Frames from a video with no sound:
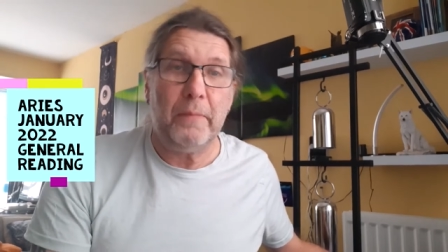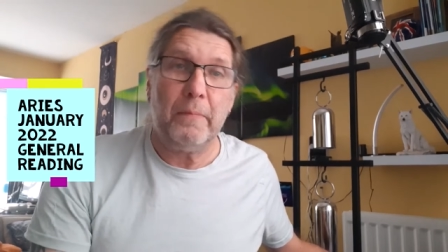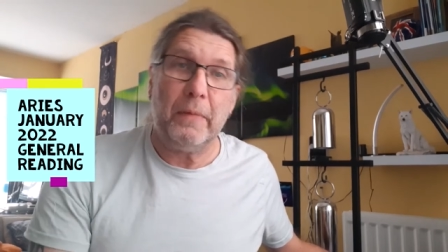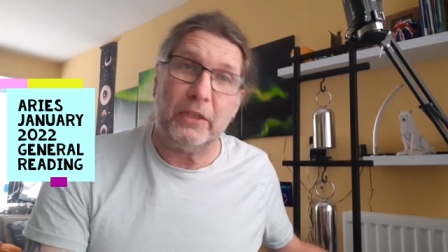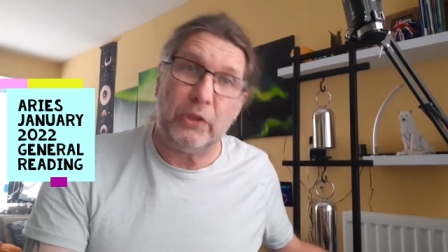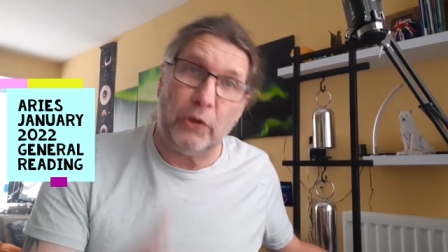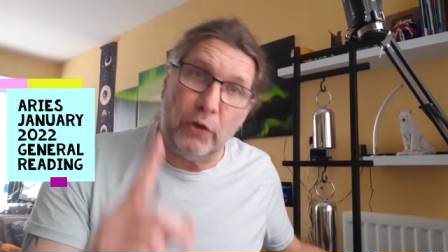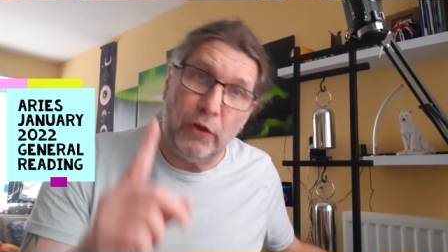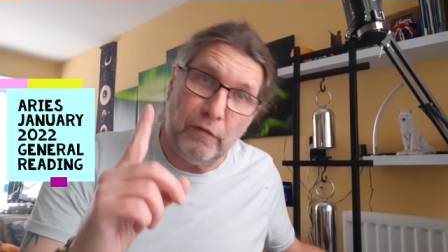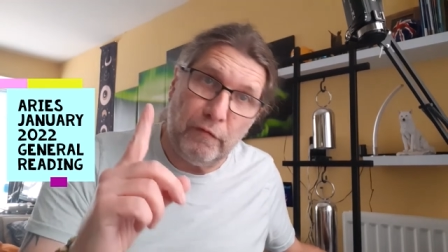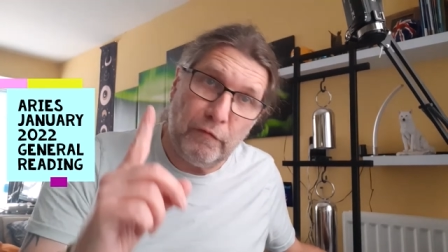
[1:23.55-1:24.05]
But
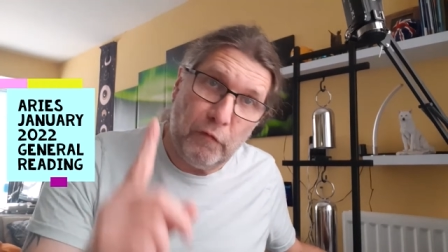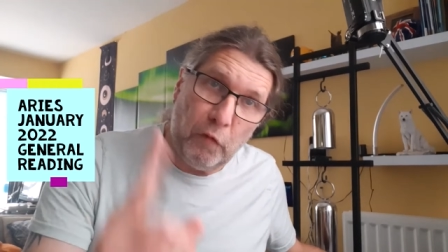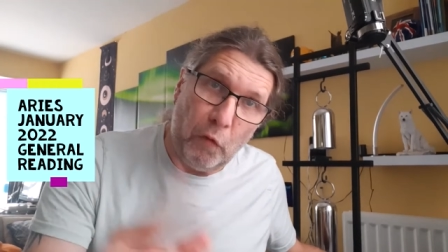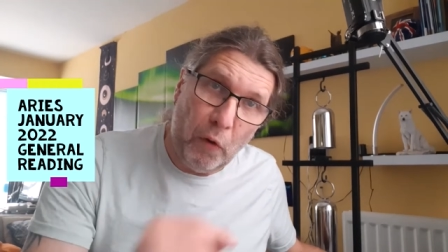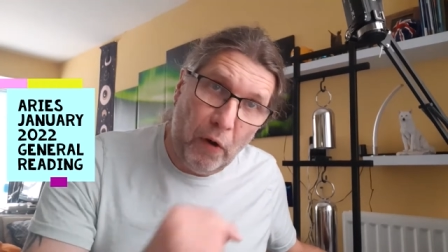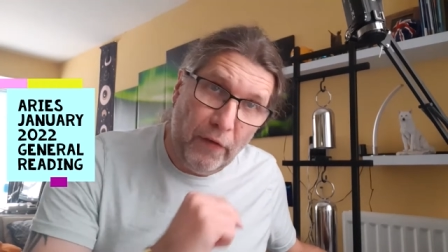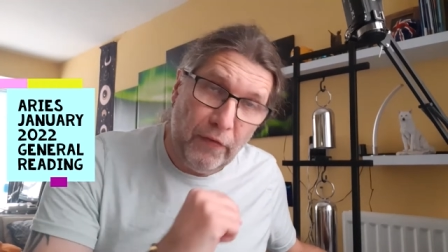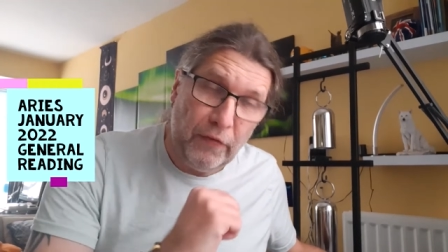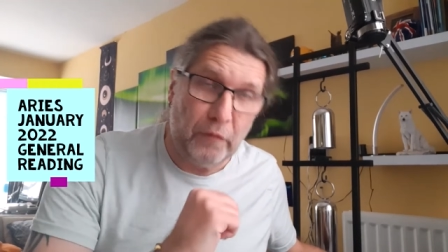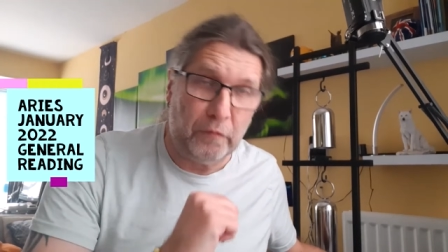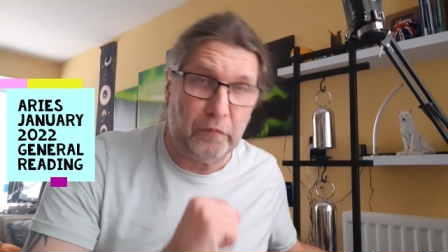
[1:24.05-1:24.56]
on the
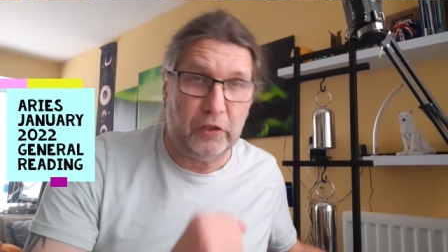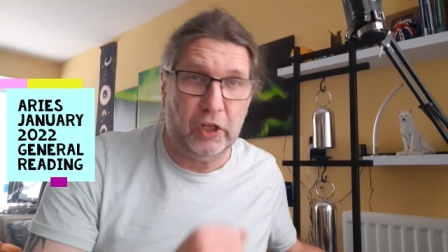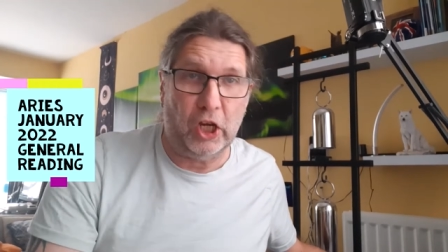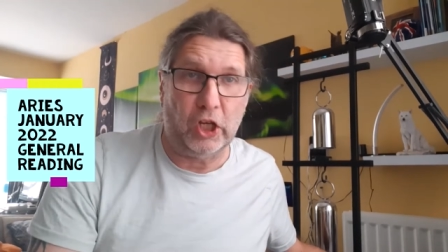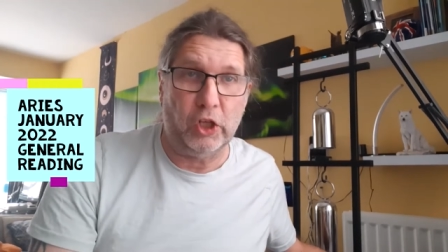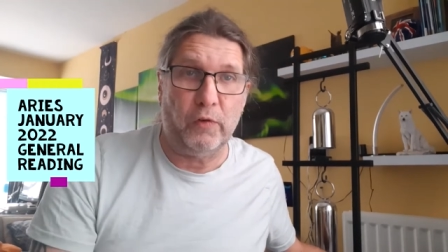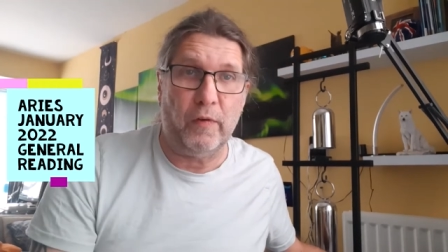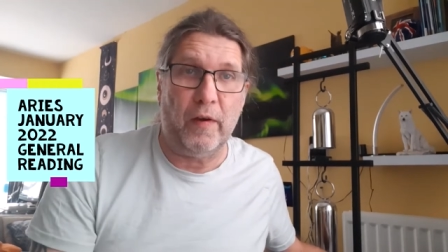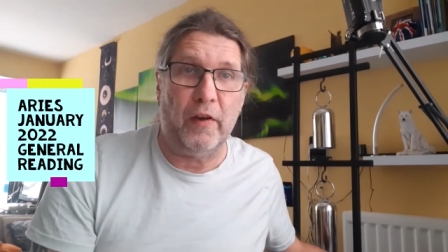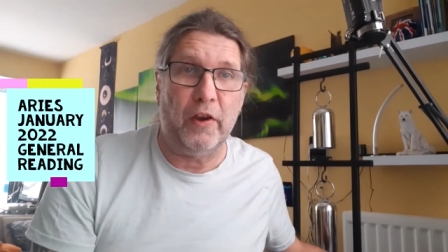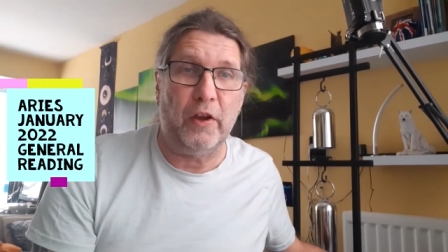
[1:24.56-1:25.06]
fourth of
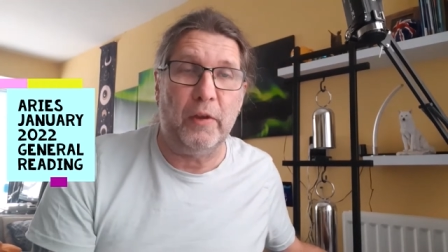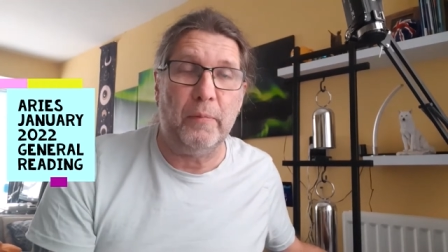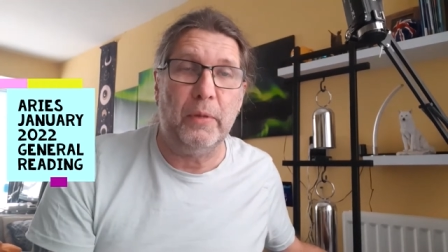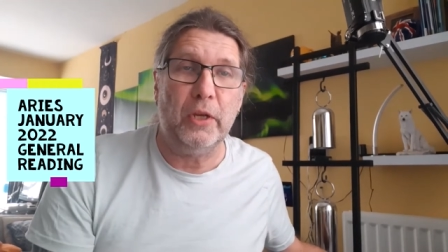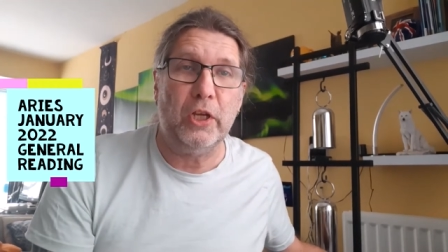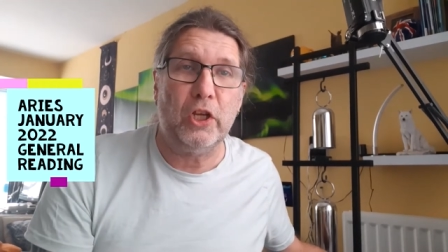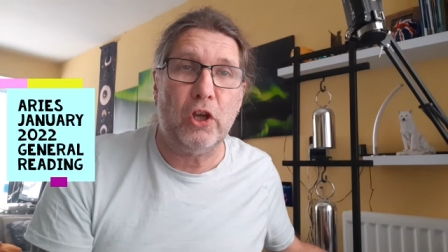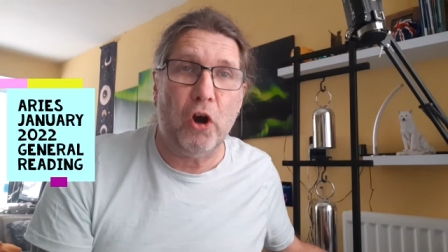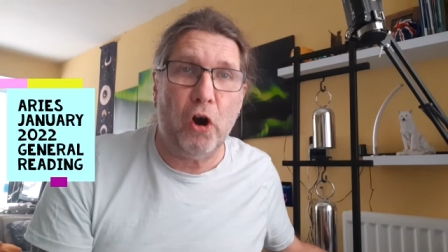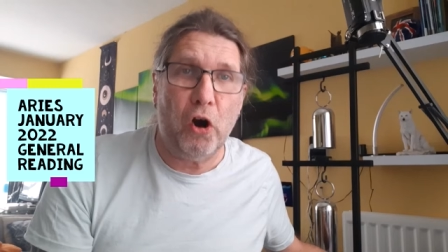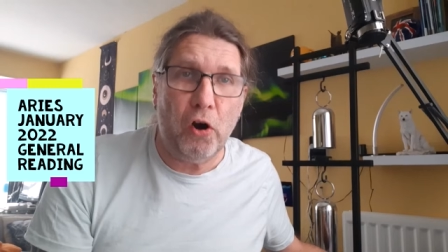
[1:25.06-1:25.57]
January,
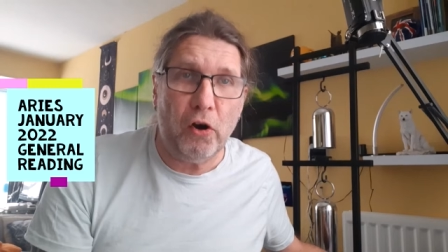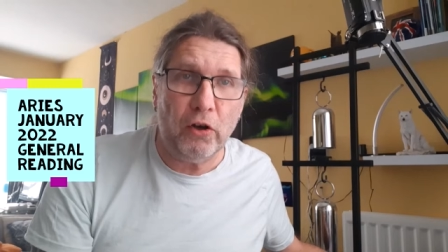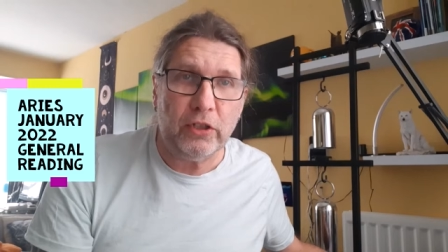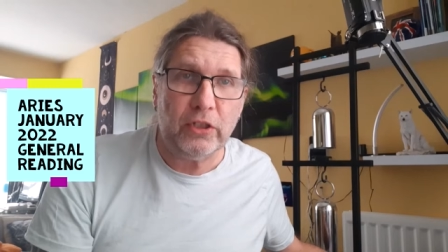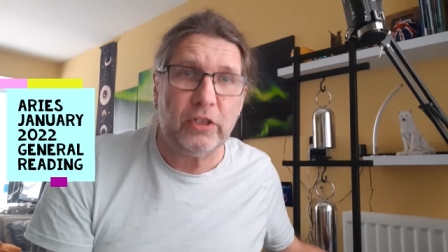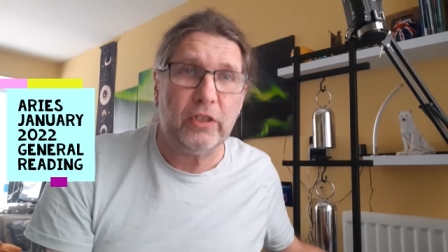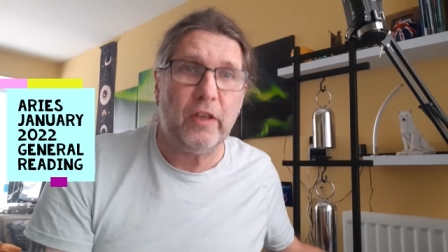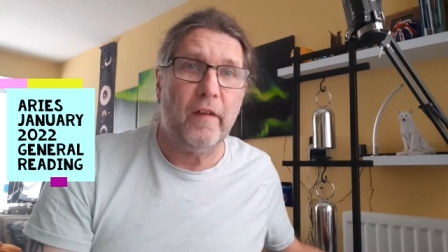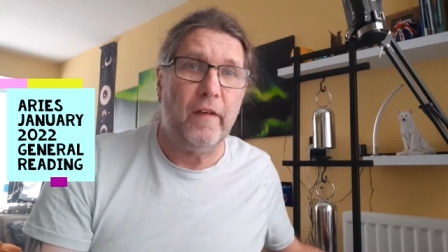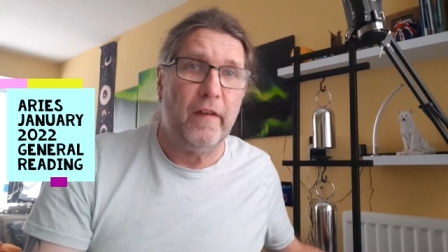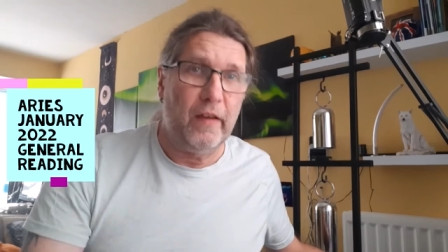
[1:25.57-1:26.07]
because